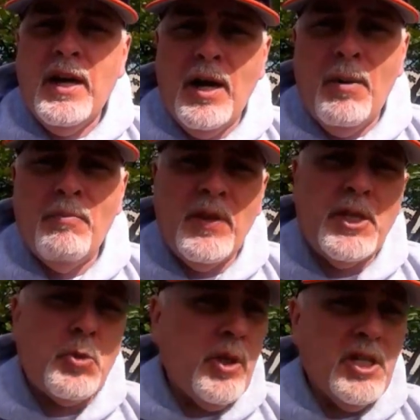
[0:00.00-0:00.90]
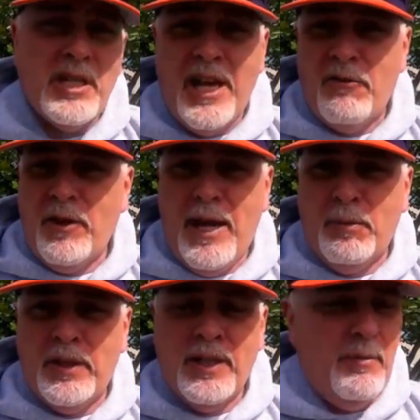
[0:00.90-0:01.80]
um, they treat us like
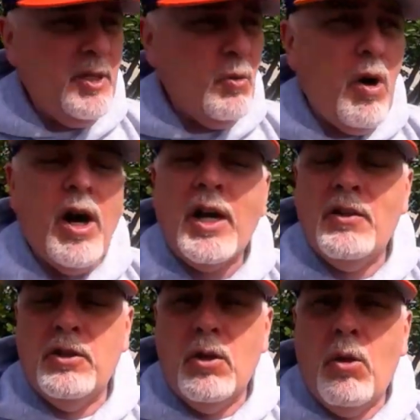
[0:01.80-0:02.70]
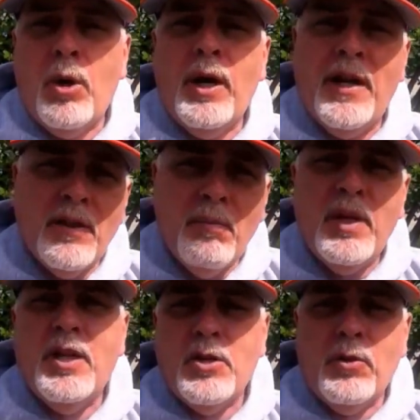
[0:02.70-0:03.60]
family. I mean, you walk in the door, and the
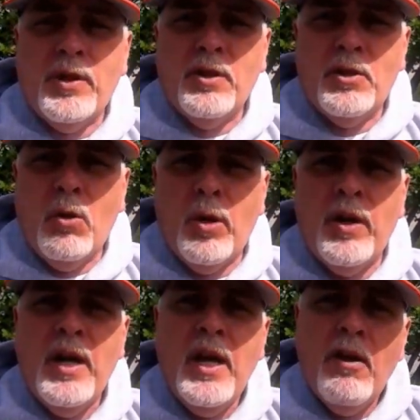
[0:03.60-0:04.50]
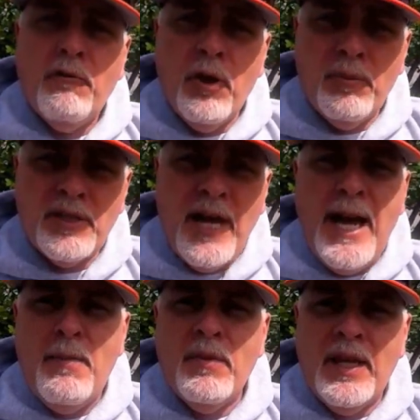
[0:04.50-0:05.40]
minute you're in the door, from the
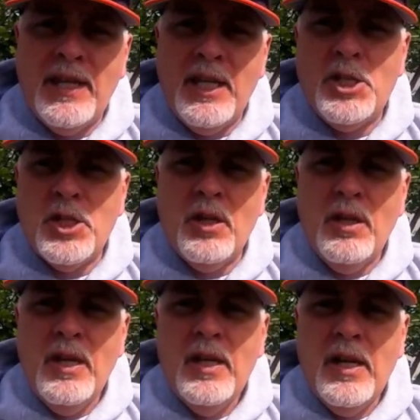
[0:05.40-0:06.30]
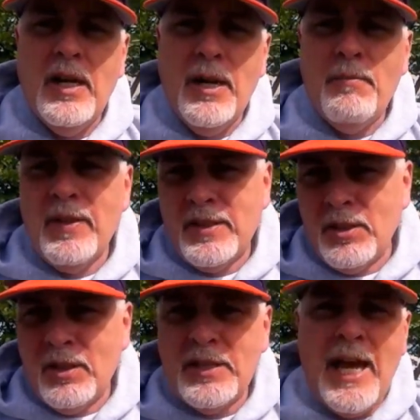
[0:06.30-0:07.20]
time they get you uh,
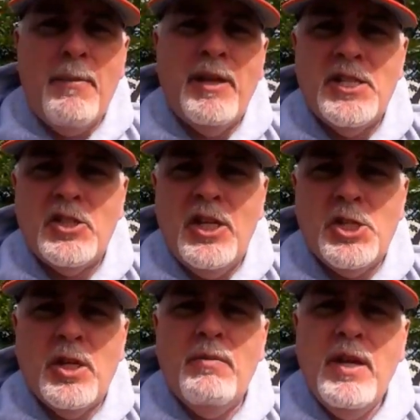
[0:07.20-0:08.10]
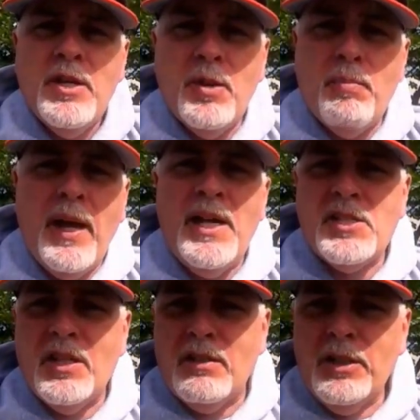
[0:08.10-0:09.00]
to the time they seat you, you're
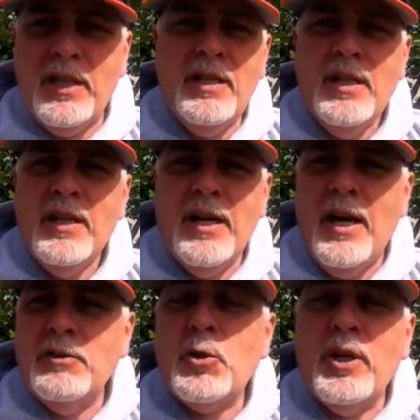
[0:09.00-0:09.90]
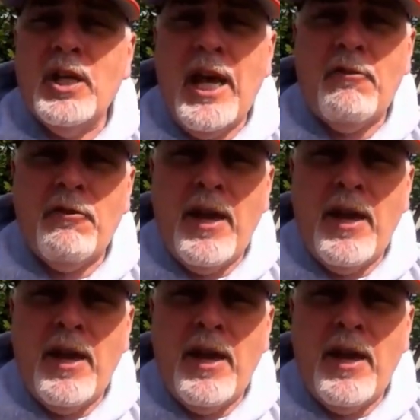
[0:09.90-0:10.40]
basically uh, treated like